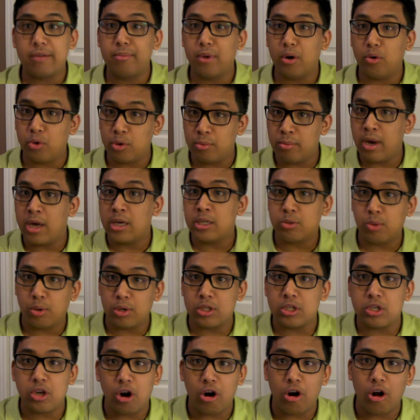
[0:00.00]
but we might as well
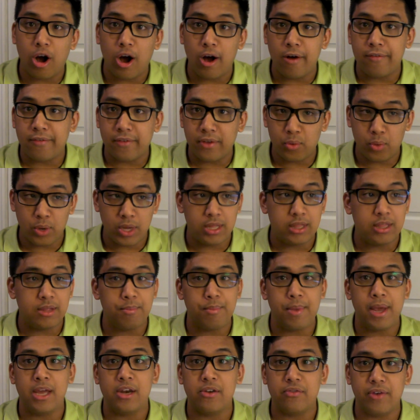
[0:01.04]
start off with the
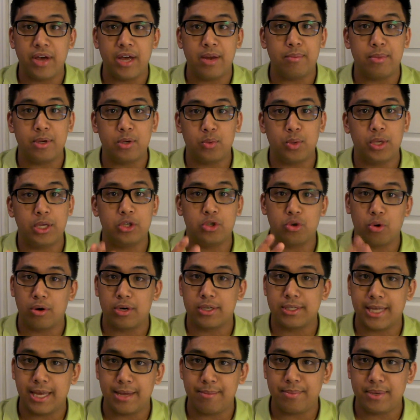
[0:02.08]
main event between George
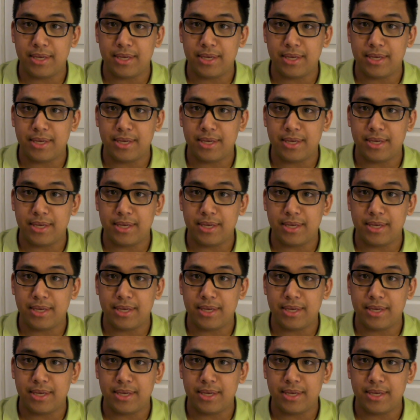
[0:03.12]
St.